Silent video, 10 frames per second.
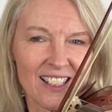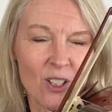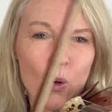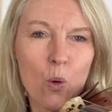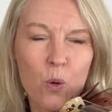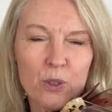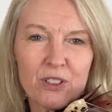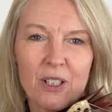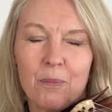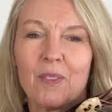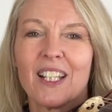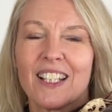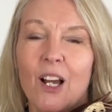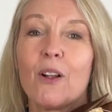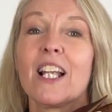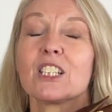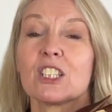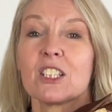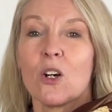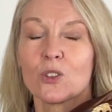Awesome. Now let's
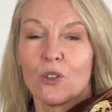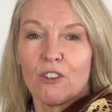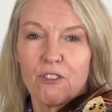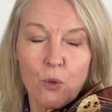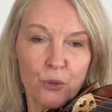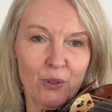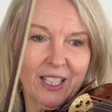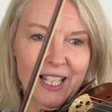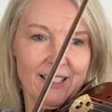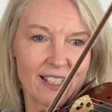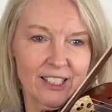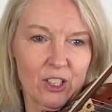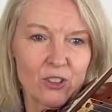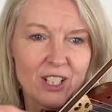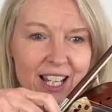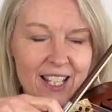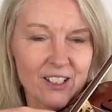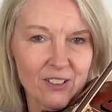start on the fourth finger and then go down.